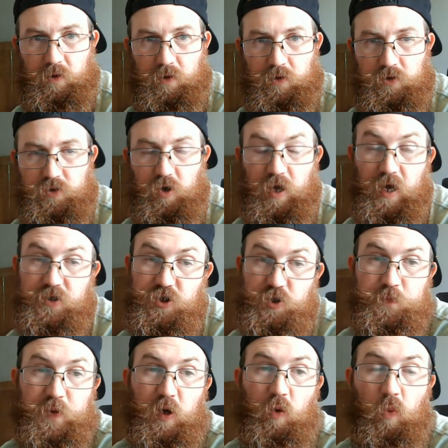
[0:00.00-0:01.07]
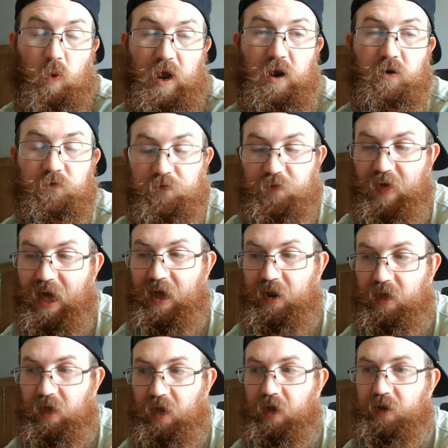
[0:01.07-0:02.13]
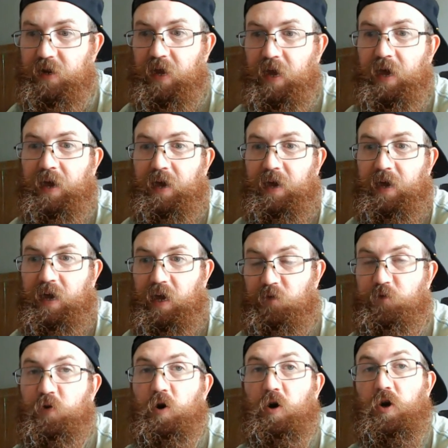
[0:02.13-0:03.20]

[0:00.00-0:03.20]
So yeah, just be aware of that. And if you're a